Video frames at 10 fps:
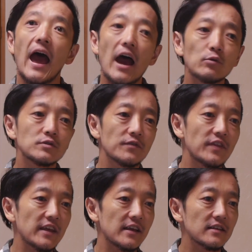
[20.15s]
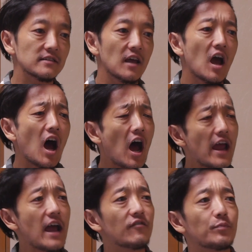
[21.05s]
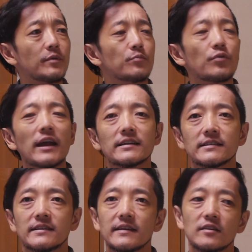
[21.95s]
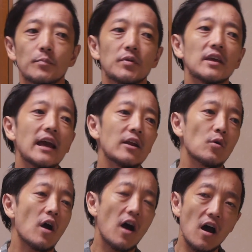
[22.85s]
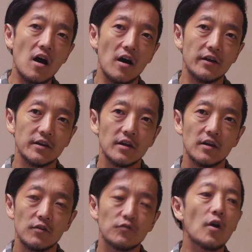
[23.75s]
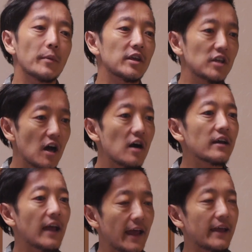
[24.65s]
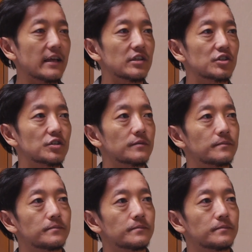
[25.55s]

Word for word: Out of these, I have been practicing the piano hard from a young age.